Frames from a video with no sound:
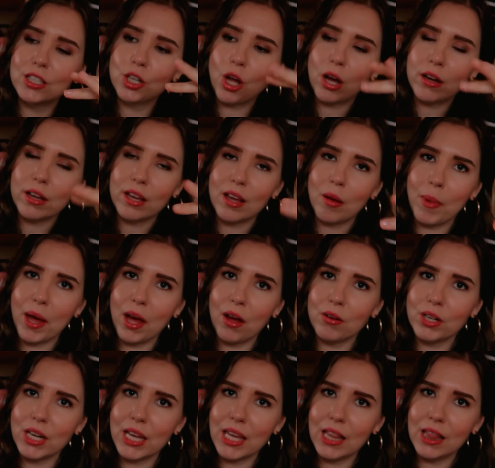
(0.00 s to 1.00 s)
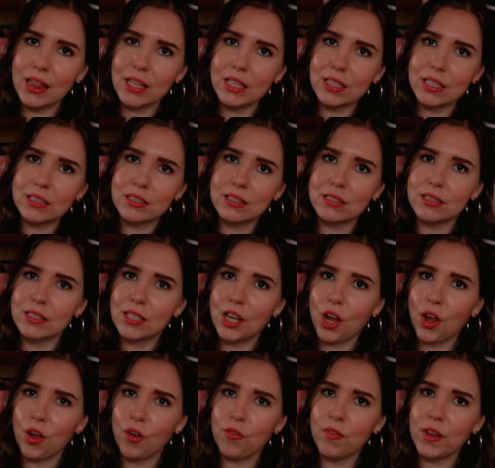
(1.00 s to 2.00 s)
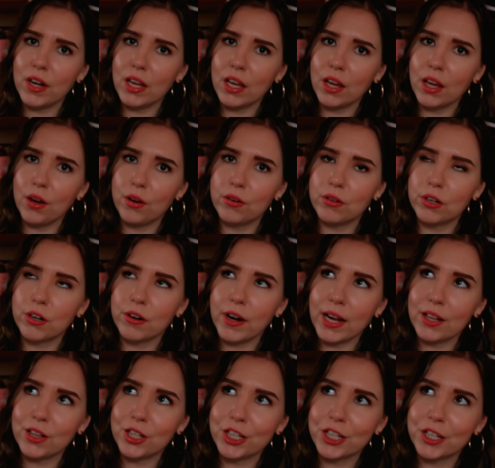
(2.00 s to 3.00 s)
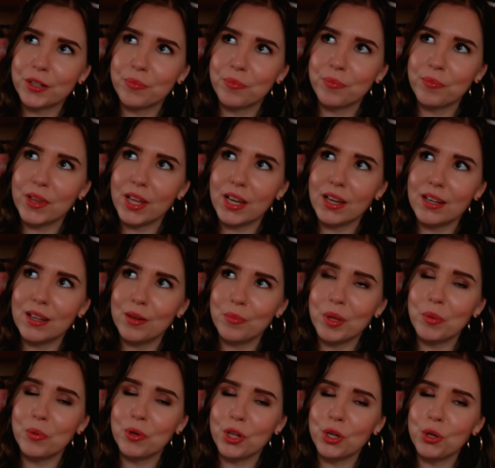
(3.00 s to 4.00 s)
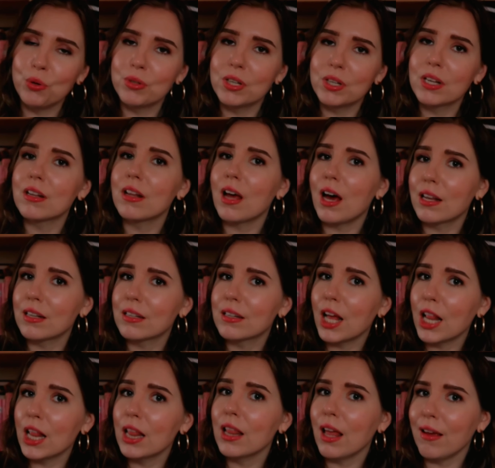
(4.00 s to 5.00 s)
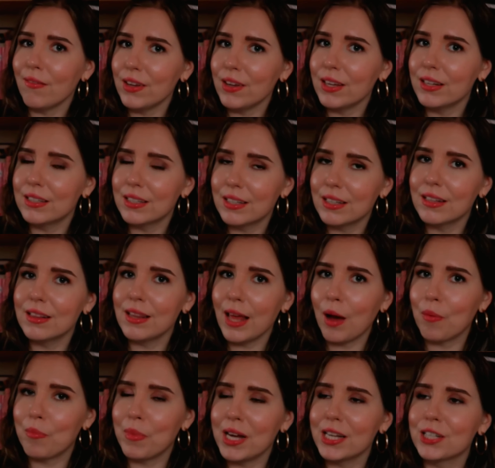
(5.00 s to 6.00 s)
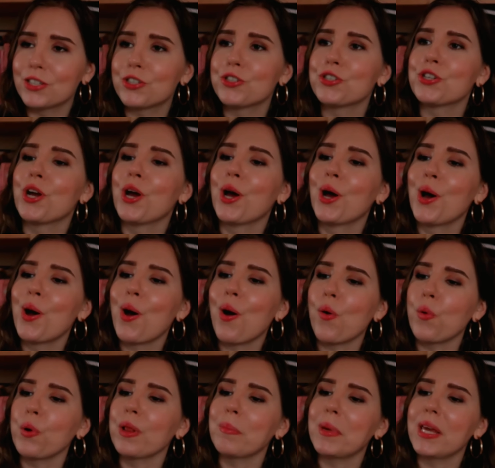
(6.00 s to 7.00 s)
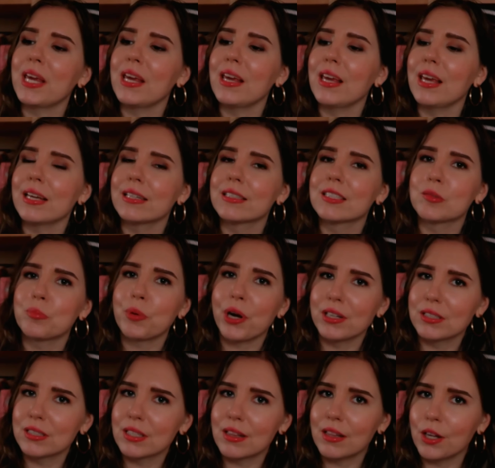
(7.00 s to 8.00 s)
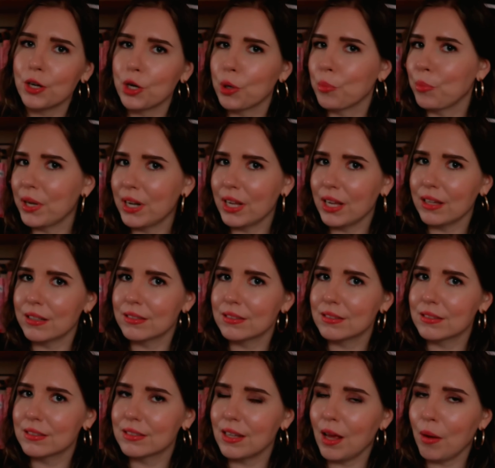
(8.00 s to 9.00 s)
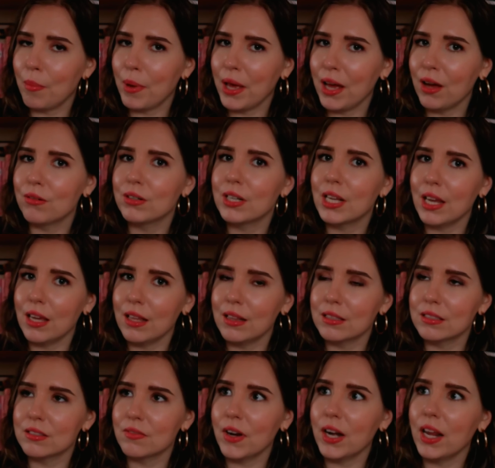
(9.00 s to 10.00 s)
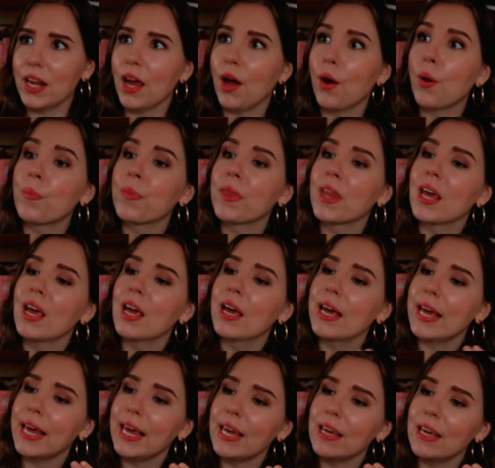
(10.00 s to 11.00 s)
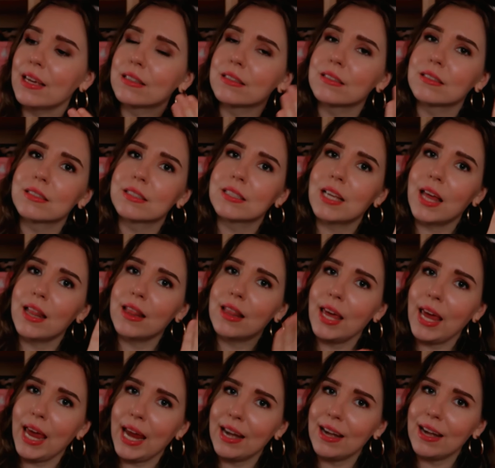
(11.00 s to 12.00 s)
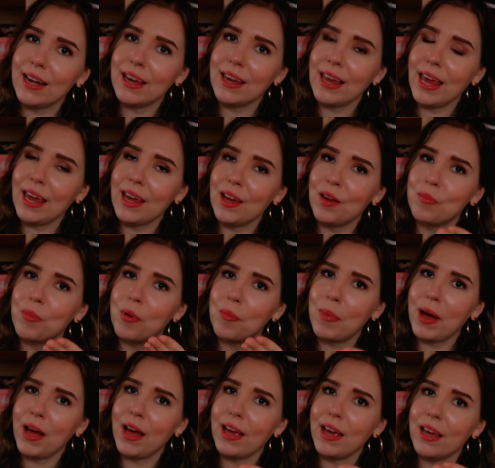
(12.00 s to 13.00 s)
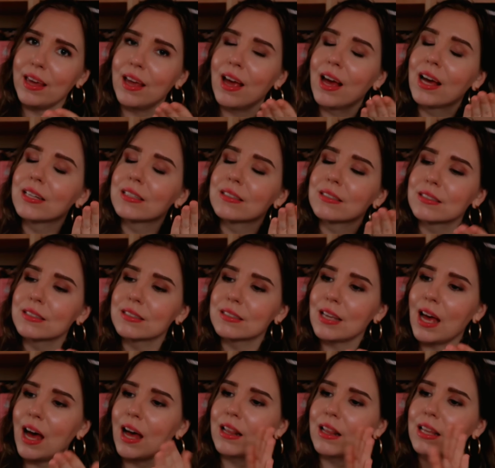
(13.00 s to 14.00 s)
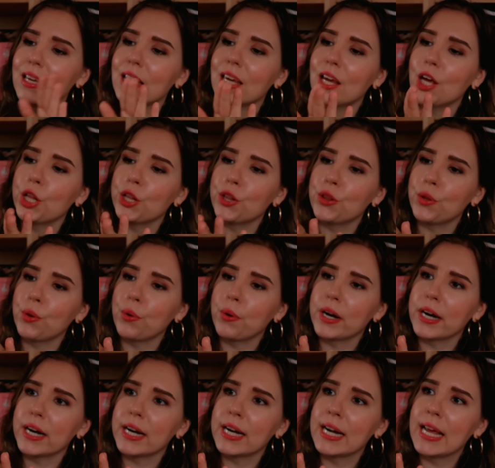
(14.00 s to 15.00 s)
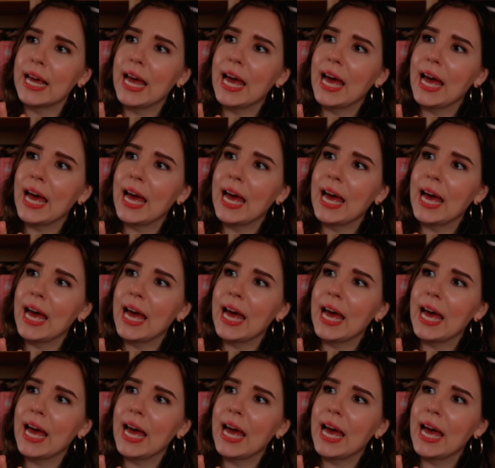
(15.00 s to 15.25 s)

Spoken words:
talking about in this video, or rather the people who did not love it that much will be expressing their opinions about in this video, is The Hating Game by Sally Thorne.